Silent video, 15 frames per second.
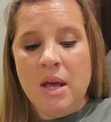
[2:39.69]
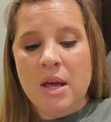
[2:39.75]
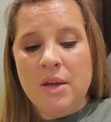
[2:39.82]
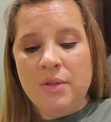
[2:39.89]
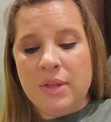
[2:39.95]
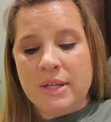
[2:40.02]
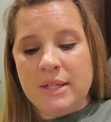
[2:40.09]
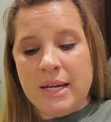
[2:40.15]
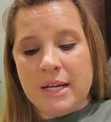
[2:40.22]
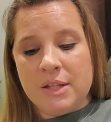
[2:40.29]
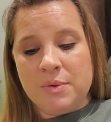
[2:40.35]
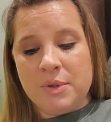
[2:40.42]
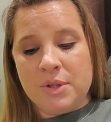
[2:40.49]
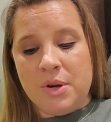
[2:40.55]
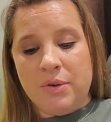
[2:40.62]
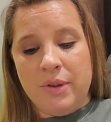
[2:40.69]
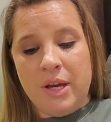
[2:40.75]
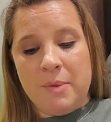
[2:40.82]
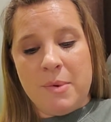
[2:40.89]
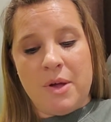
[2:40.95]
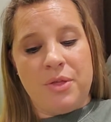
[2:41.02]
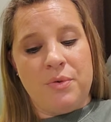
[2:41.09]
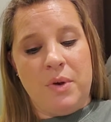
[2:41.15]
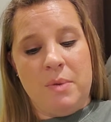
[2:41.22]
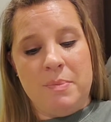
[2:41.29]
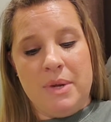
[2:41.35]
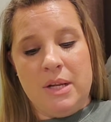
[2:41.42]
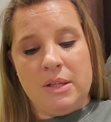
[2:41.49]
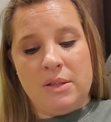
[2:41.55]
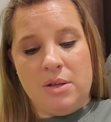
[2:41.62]
The dance was only about 3
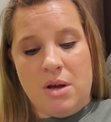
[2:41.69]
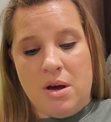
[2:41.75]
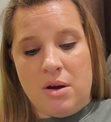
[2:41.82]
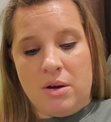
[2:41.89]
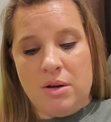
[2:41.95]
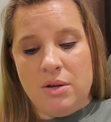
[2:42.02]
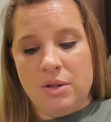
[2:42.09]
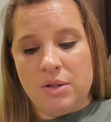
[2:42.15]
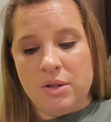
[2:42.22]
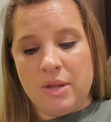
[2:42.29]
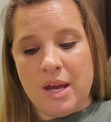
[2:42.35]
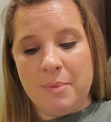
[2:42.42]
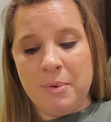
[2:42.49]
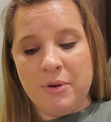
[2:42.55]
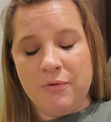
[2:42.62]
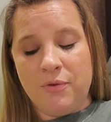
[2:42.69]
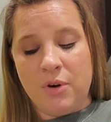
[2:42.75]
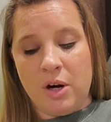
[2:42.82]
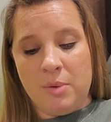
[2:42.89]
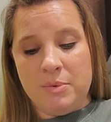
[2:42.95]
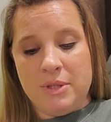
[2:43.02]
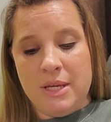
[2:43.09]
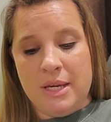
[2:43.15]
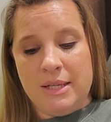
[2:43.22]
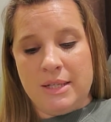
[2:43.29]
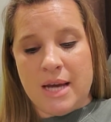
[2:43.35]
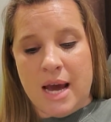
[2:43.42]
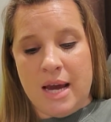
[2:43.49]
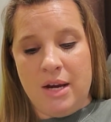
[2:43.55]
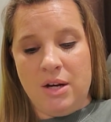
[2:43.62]
minutes long, so they performed the
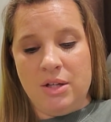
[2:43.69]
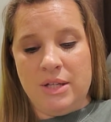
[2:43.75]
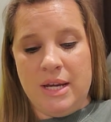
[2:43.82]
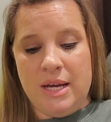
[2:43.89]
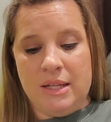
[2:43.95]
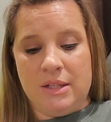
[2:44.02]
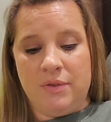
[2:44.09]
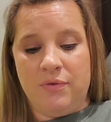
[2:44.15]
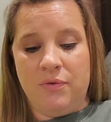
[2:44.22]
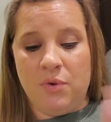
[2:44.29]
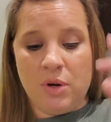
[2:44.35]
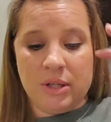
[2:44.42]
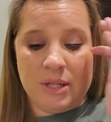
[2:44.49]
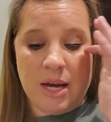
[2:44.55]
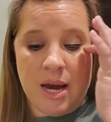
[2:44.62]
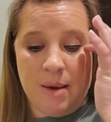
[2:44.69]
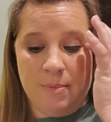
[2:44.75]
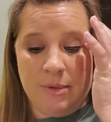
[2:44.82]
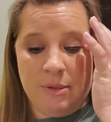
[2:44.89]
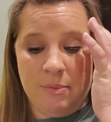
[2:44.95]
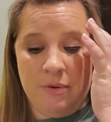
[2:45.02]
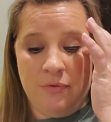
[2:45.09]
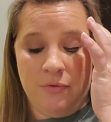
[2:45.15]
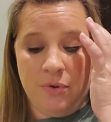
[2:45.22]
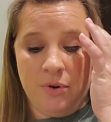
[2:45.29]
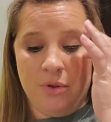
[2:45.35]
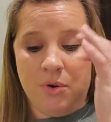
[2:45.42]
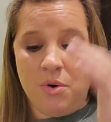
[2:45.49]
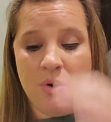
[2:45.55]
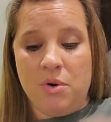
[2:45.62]
entire dance 4 times before
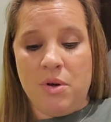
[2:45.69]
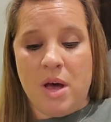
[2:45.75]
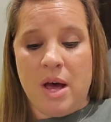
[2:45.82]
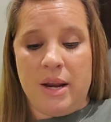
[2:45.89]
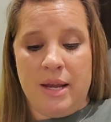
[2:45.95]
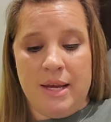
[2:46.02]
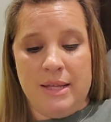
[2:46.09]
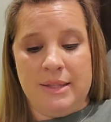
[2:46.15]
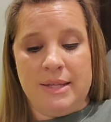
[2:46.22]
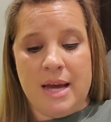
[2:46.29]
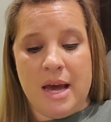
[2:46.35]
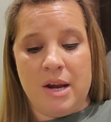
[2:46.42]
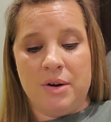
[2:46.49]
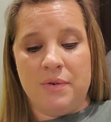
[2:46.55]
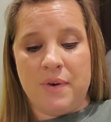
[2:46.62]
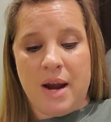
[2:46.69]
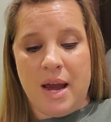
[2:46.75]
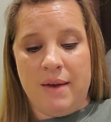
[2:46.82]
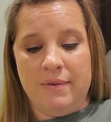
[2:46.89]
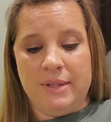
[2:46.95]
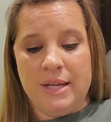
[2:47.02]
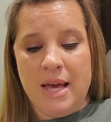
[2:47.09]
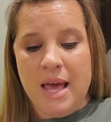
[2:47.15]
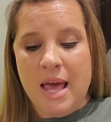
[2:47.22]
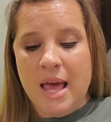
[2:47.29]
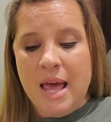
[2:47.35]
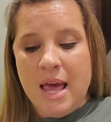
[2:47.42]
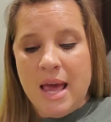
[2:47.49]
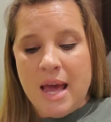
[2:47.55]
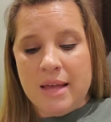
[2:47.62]
the whole audience had arrived,
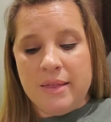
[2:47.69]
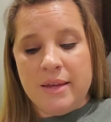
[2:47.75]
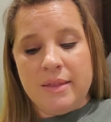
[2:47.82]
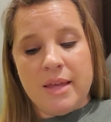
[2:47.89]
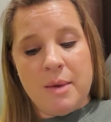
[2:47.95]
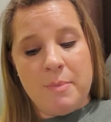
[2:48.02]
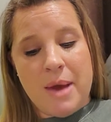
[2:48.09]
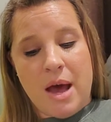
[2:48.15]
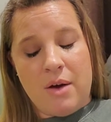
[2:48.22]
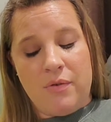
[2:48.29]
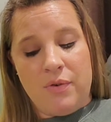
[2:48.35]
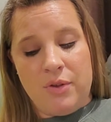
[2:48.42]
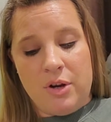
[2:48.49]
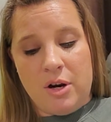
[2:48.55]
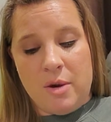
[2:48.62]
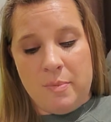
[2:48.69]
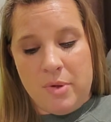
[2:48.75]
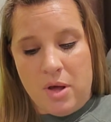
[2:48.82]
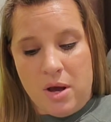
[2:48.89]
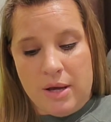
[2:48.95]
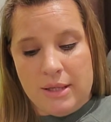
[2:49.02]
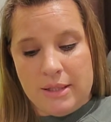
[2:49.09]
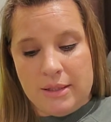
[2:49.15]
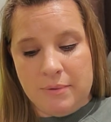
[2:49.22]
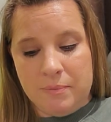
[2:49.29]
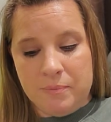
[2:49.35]
and then they bowed for their applause.